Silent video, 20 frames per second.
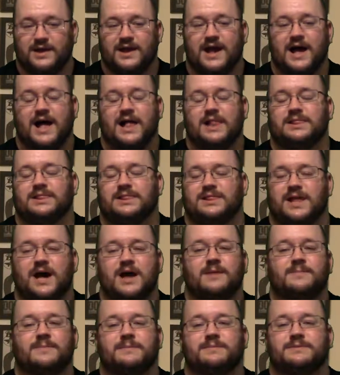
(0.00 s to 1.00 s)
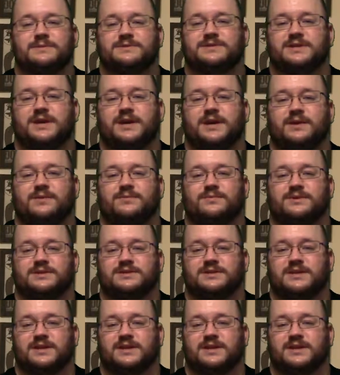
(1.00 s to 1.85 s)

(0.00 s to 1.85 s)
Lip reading: A lot of people said it was an